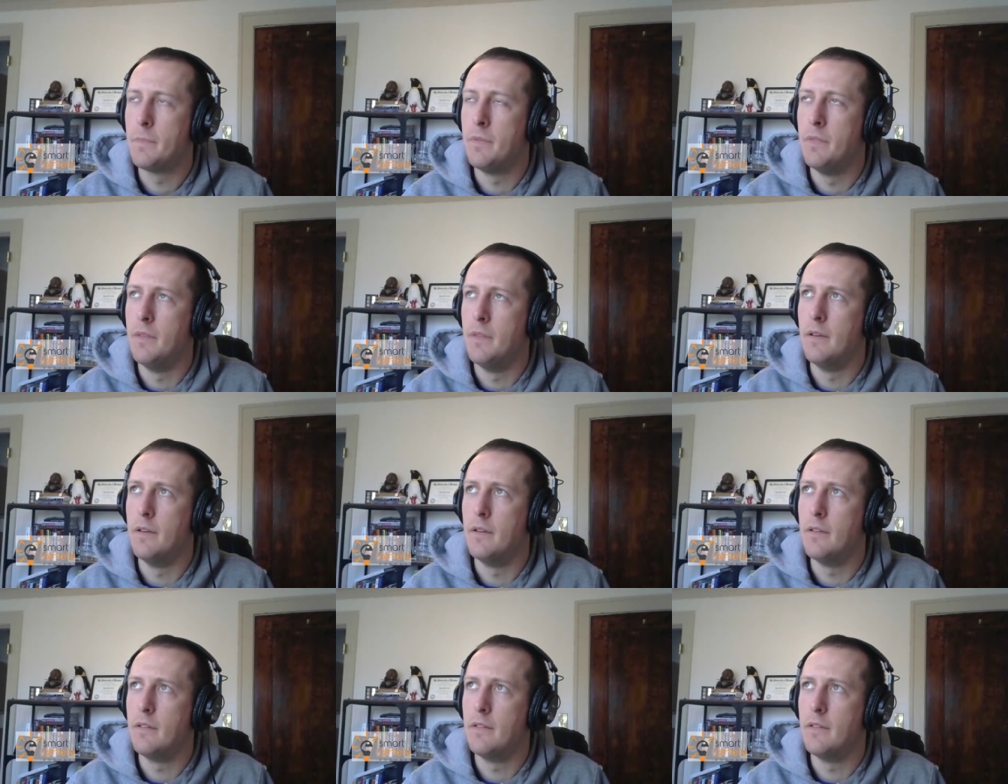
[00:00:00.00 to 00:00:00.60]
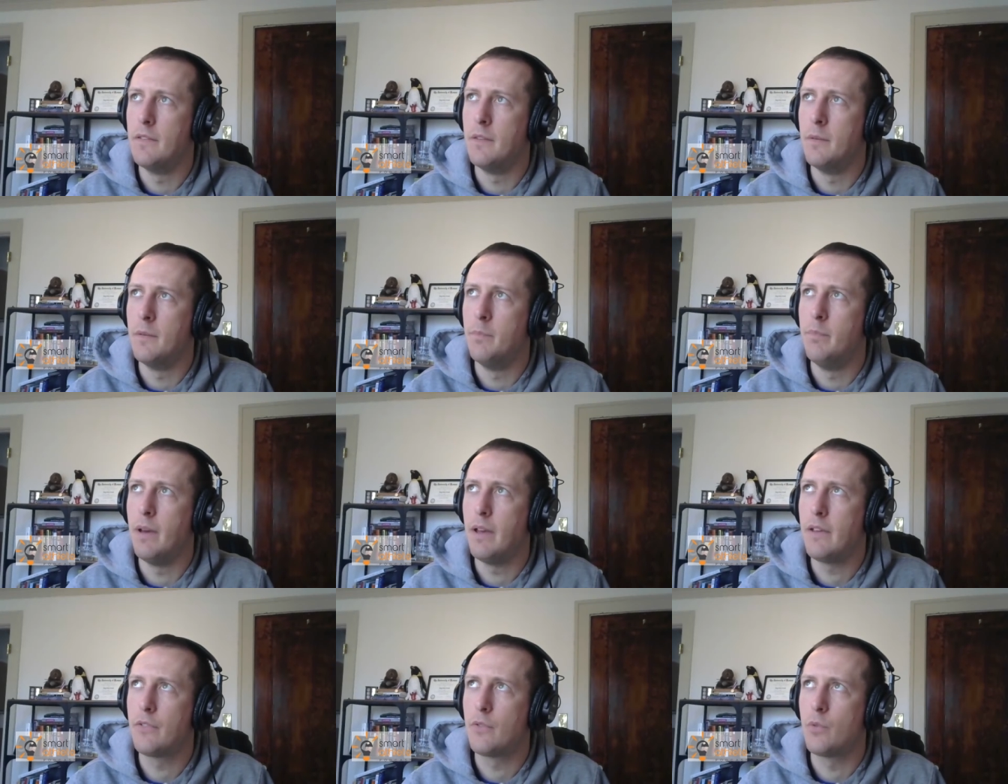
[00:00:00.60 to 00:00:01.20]
the the
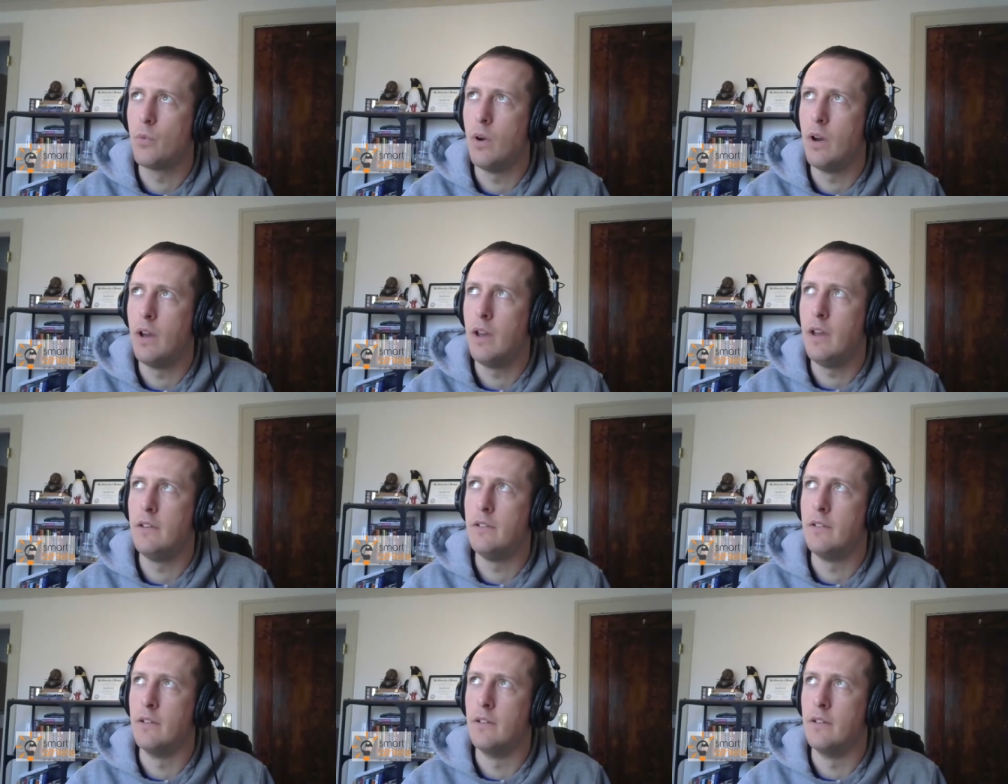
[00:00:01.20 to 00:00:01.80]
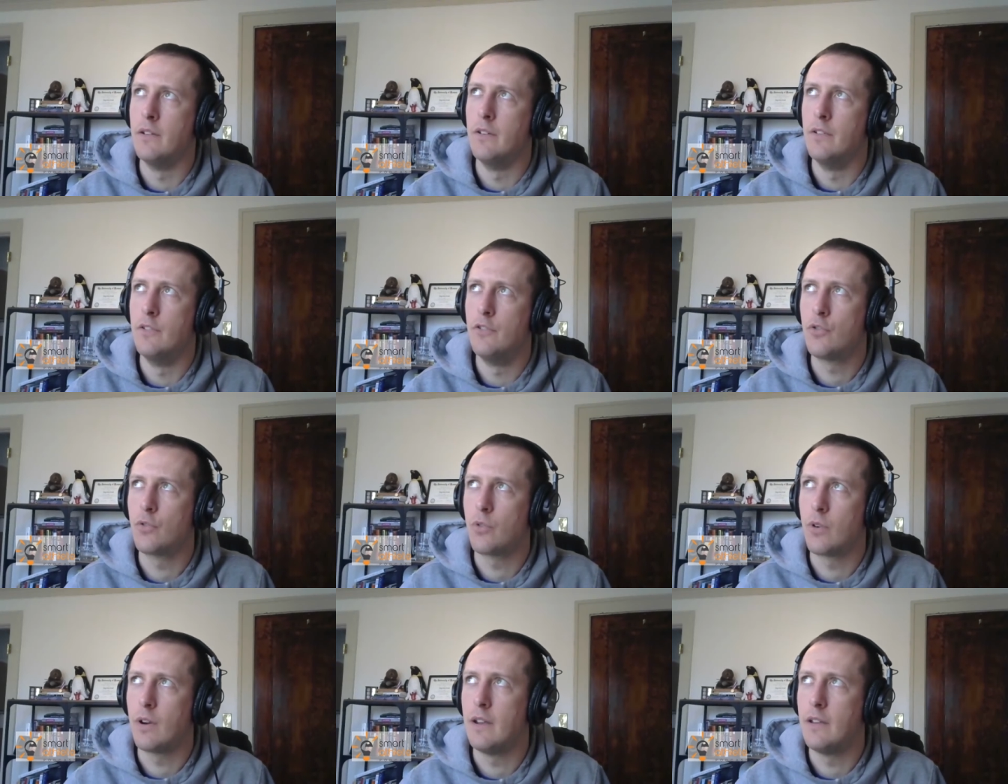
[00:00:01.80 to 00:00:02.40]
best way to
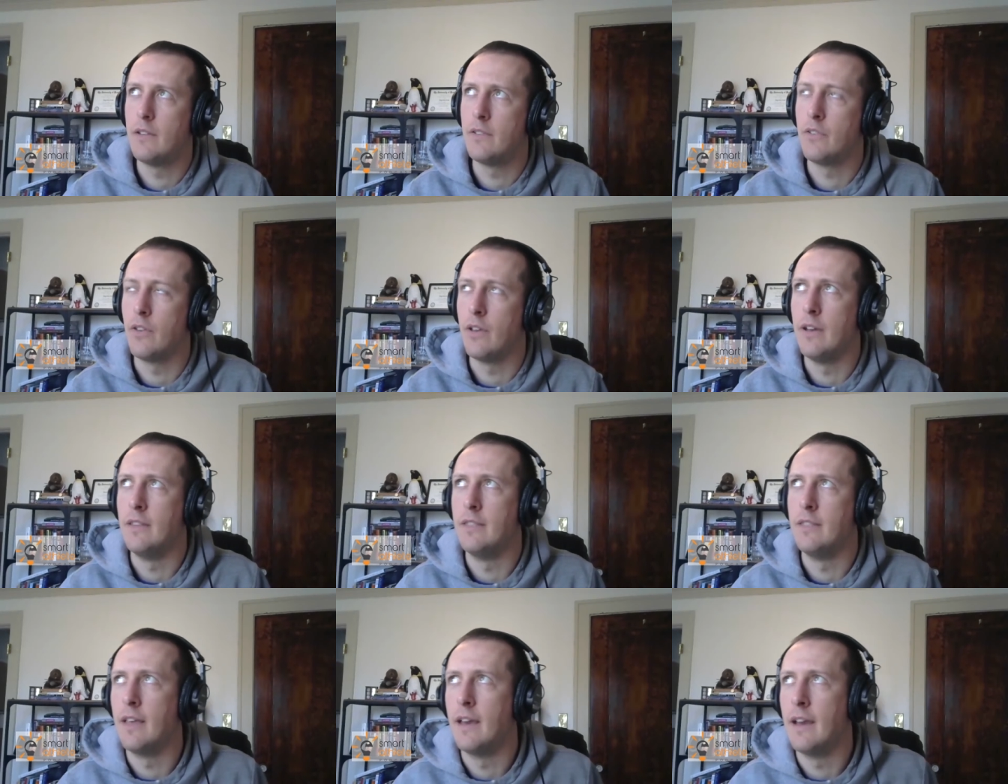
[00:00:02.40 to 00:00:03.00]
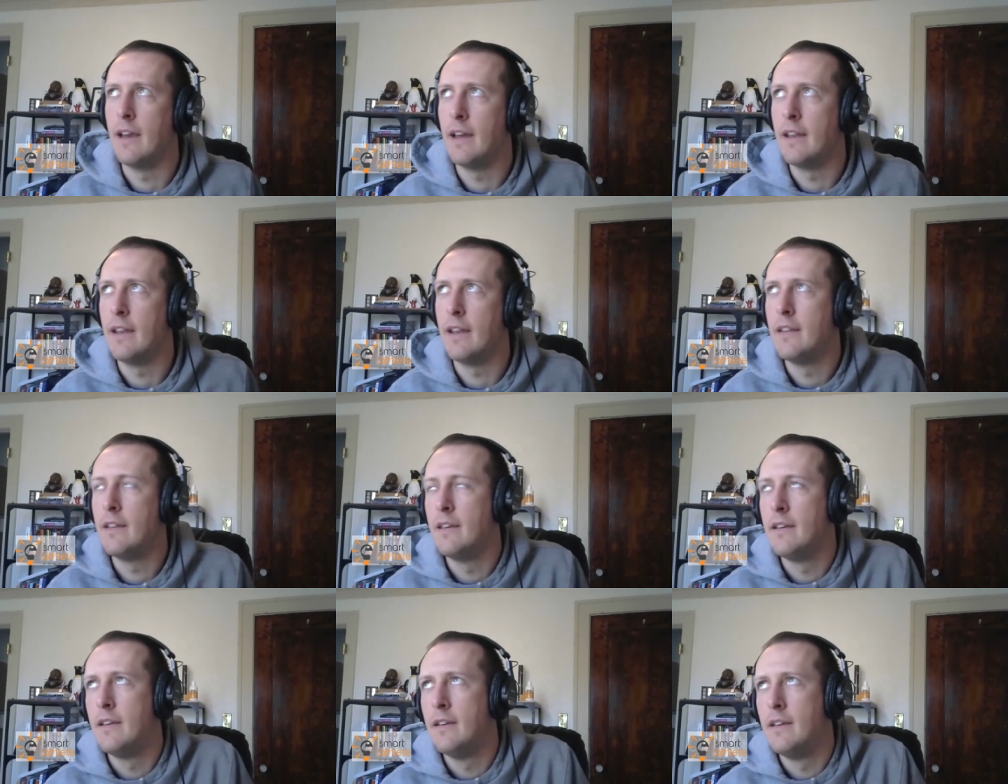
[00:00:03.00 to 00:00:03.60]
translate
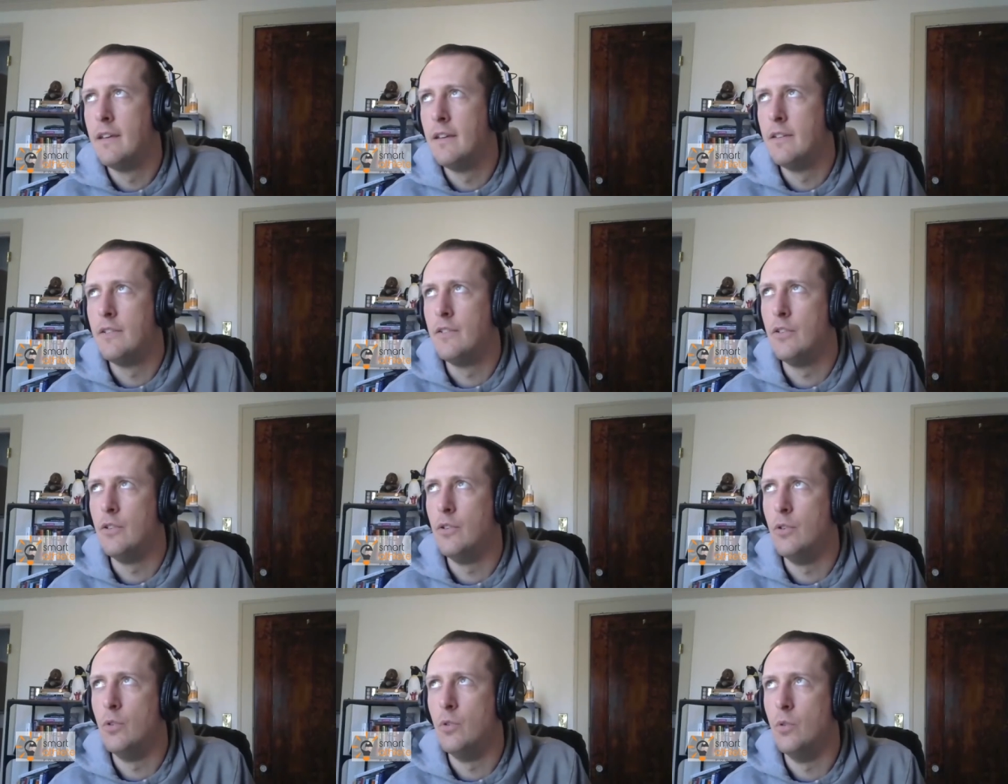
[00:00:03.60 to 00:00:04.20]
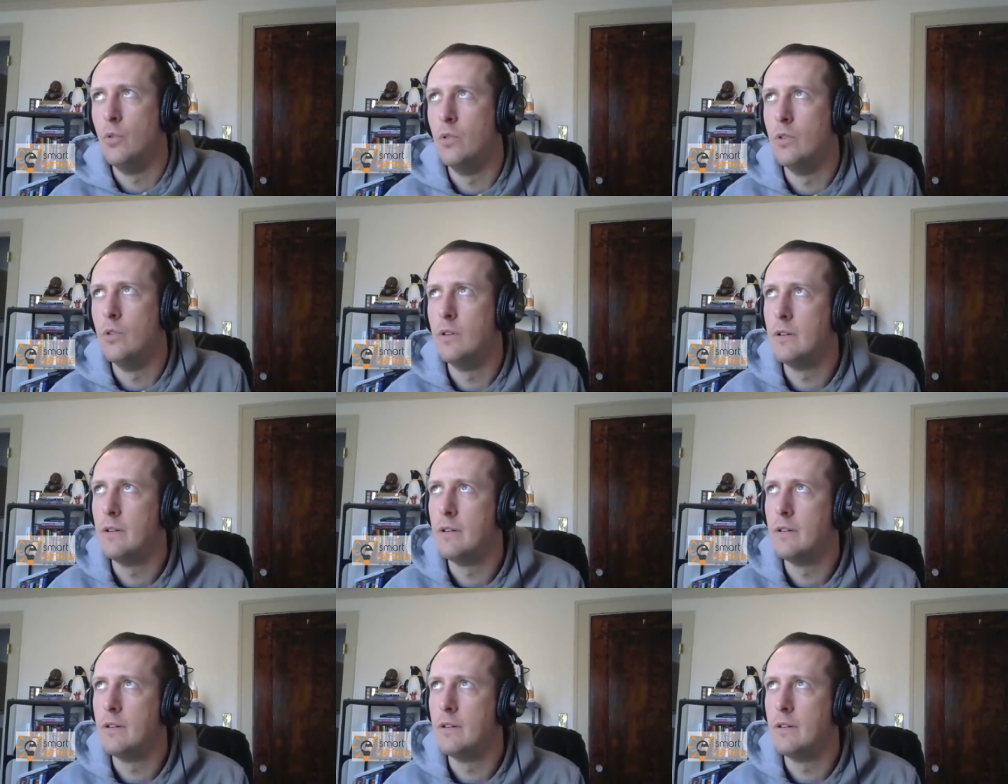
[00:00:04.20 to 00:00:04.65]
that to